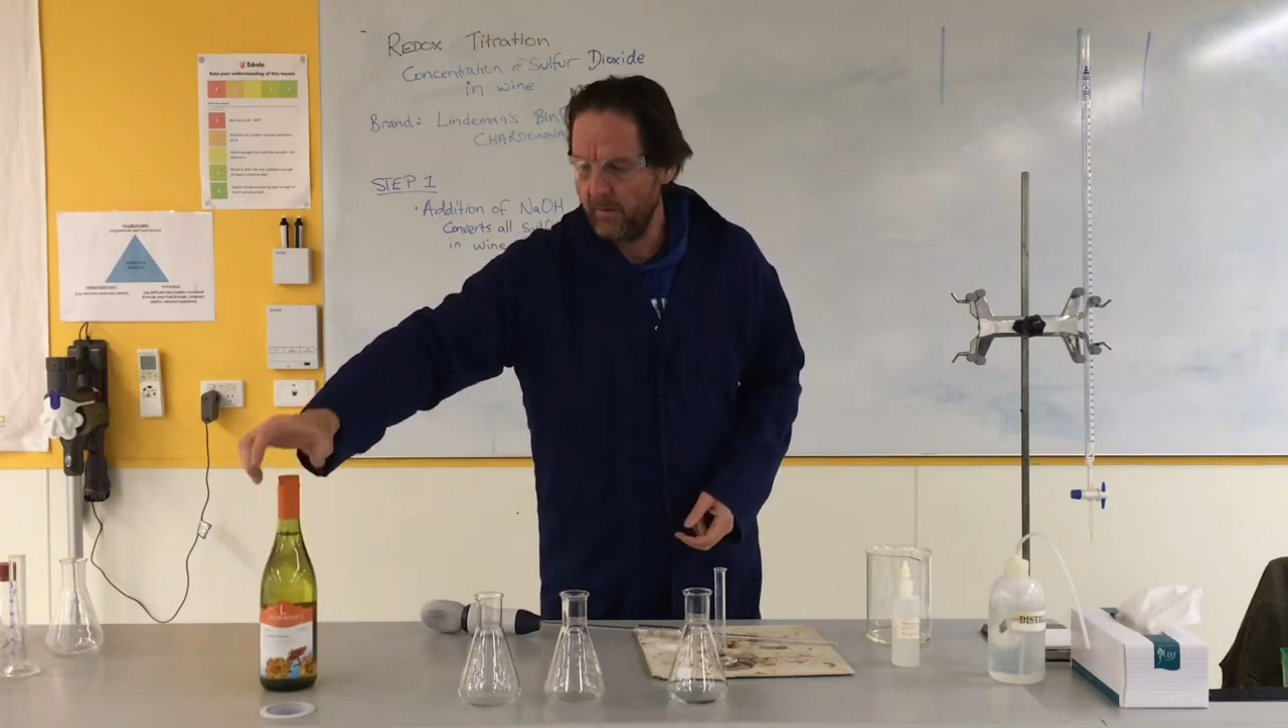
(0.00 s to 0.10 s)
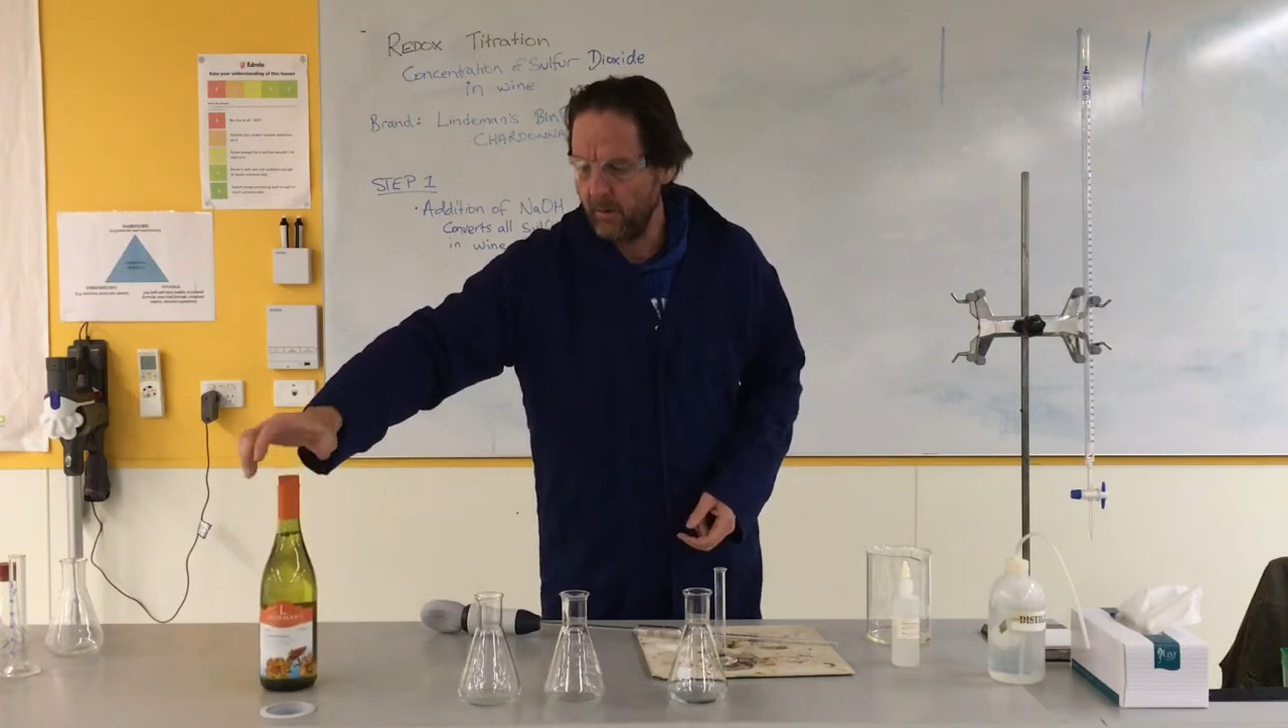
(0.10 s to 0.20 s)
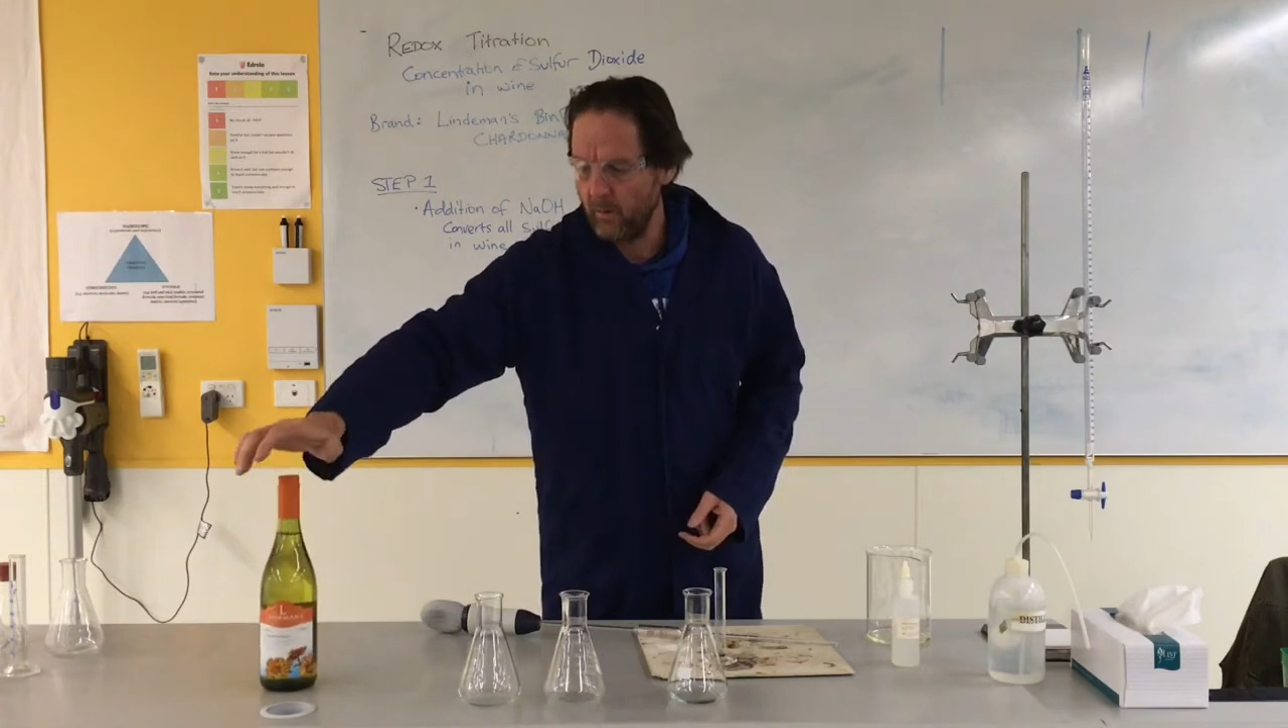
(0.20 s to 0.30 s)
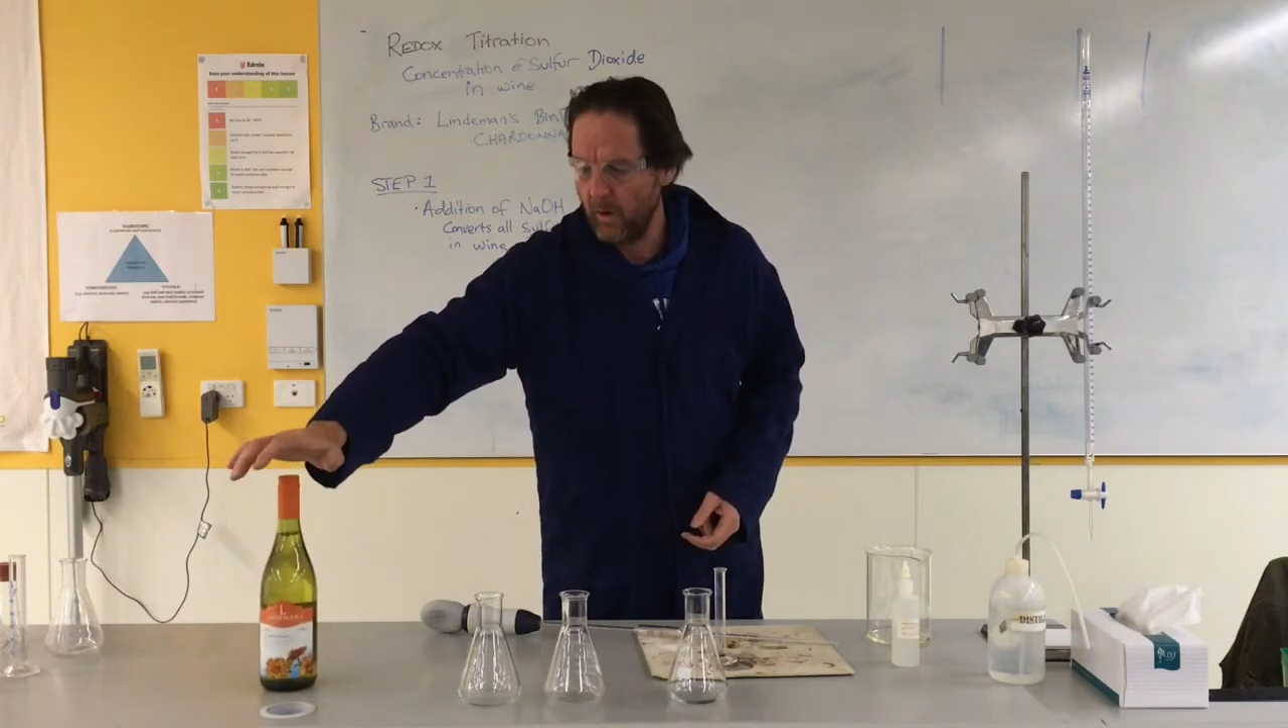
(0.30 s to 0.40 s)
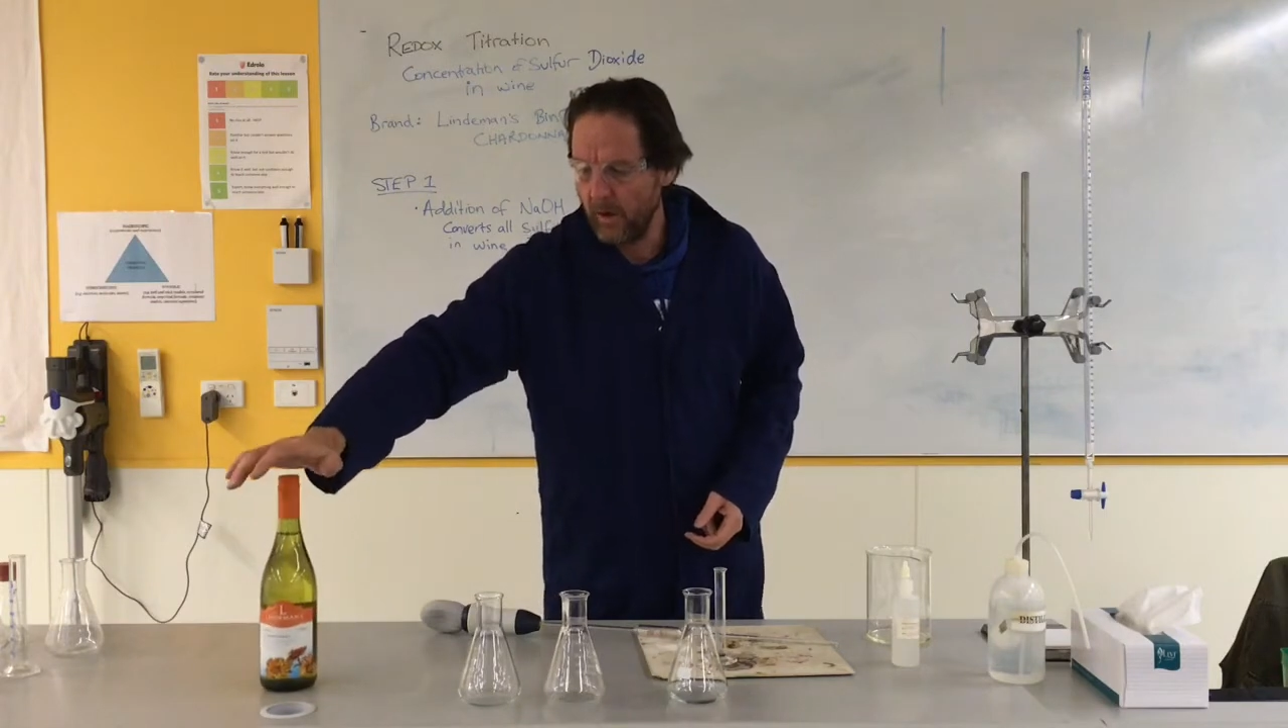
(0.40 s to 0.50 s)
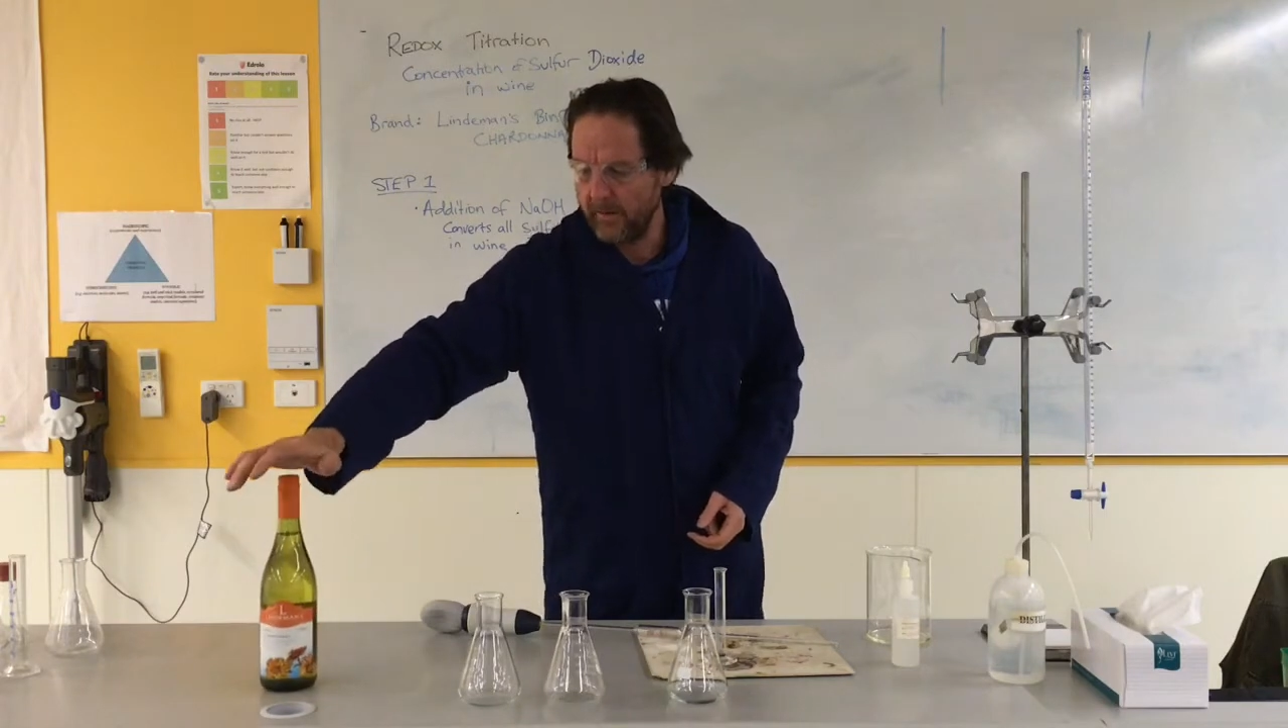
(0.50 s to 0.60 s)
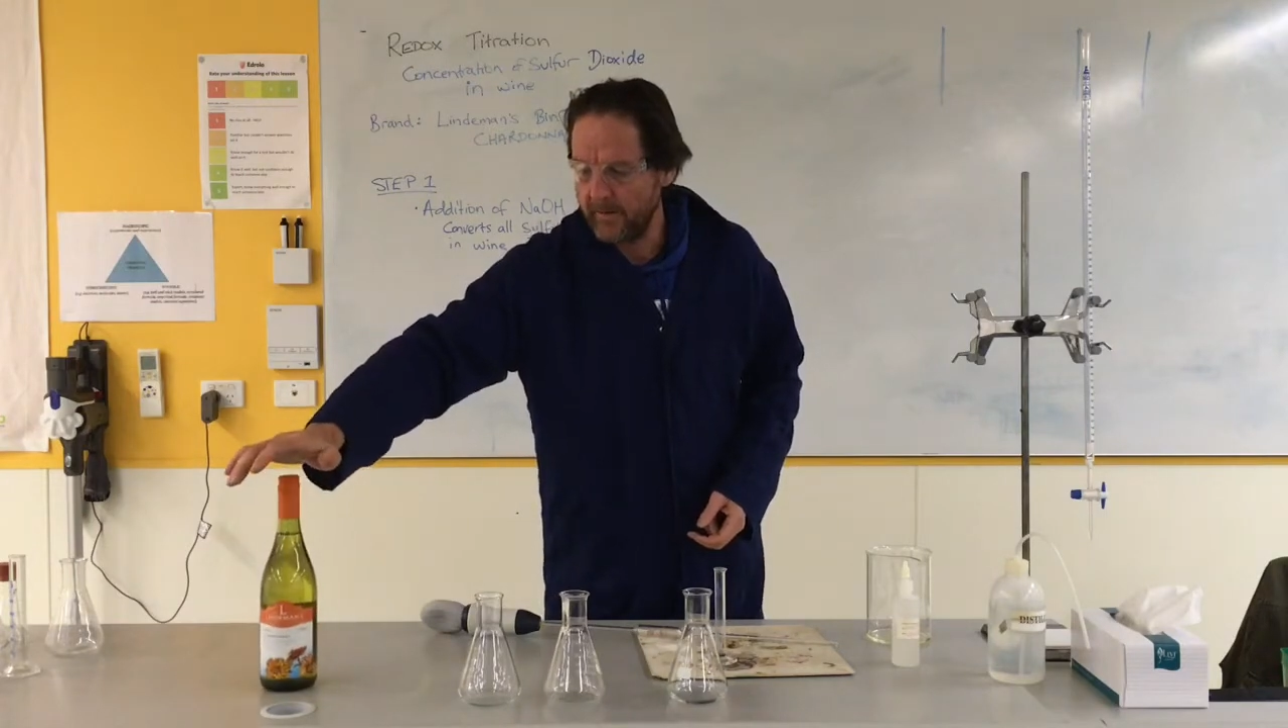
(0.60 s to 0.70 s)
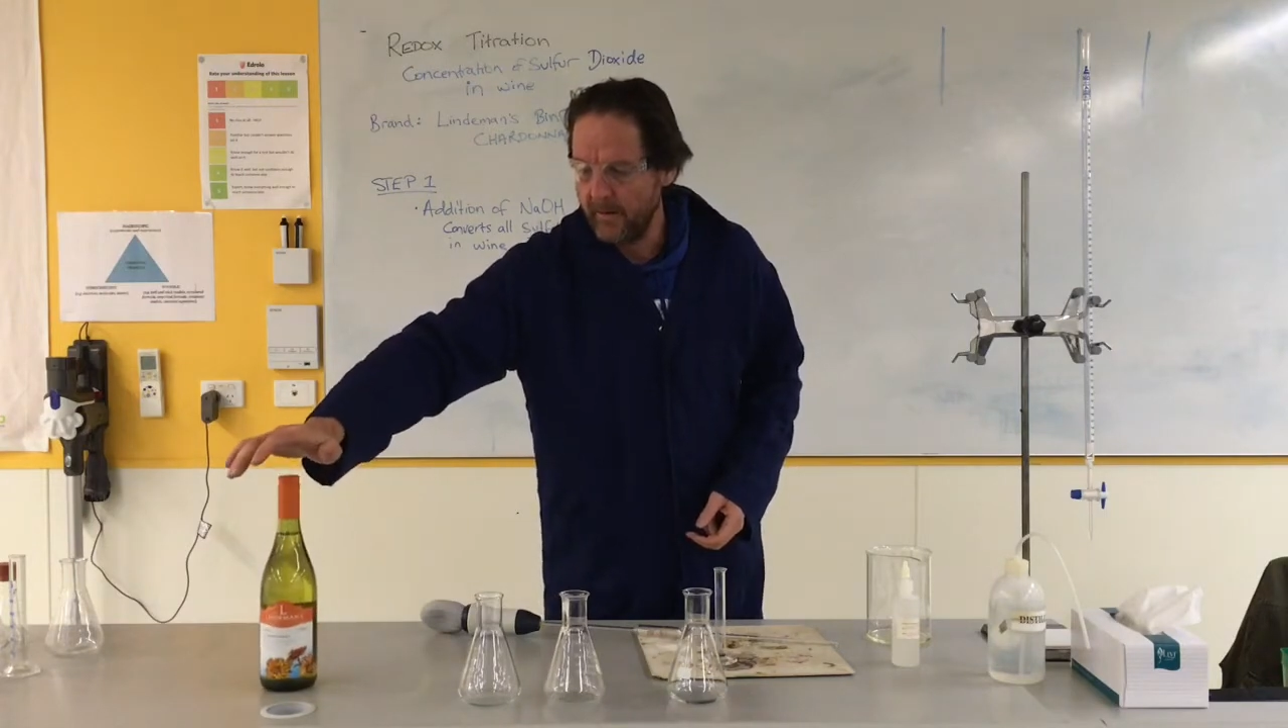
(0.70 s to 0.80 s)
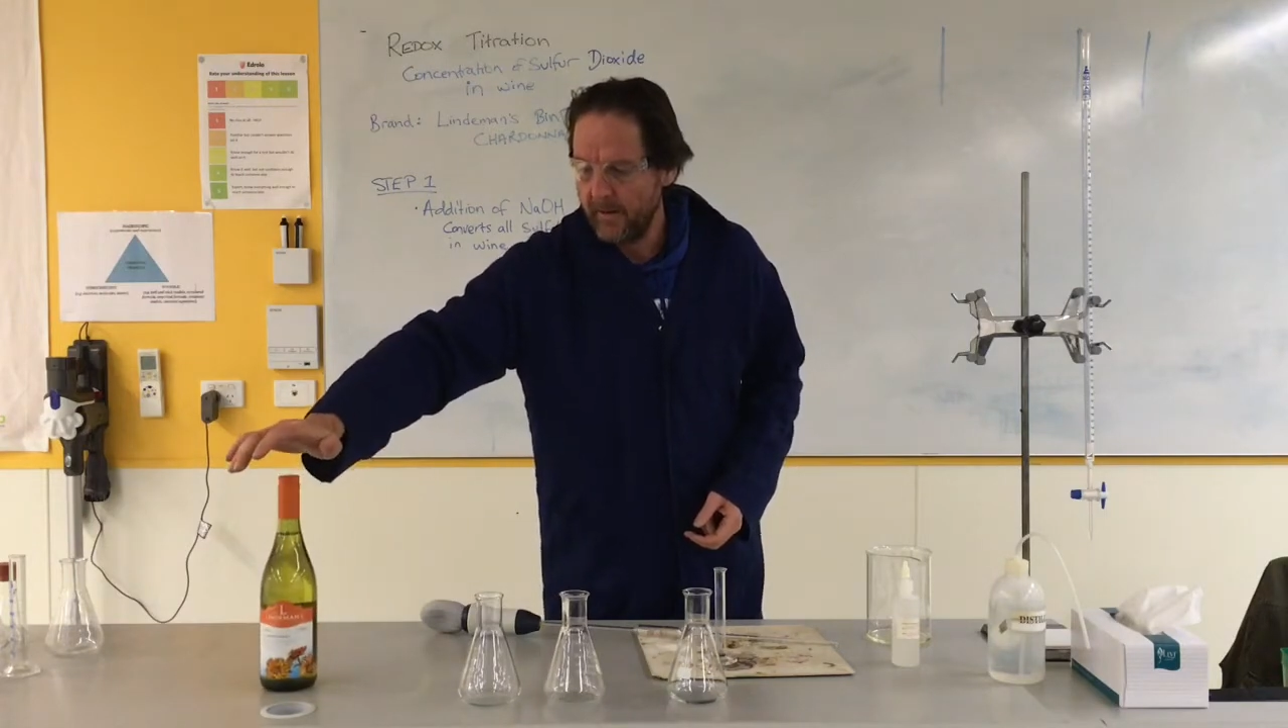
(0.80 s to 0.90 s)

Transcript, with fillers: all wines.